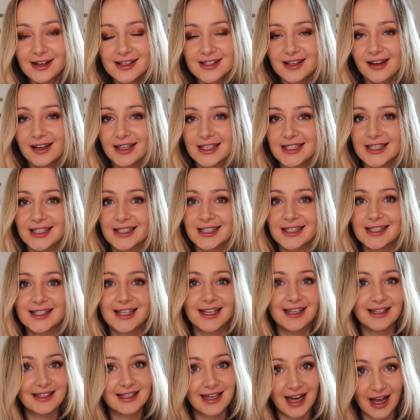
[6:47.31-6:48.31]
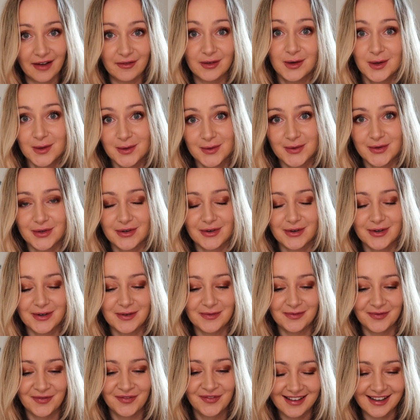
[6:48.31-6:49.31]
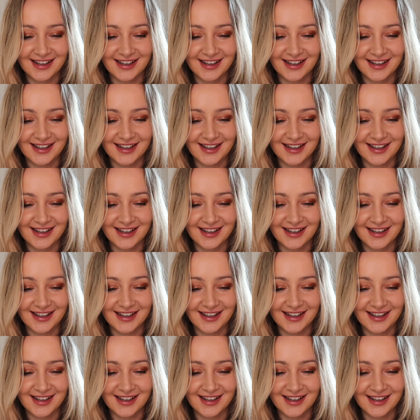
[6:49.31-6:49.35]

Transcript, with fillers: excited to have a laundry room.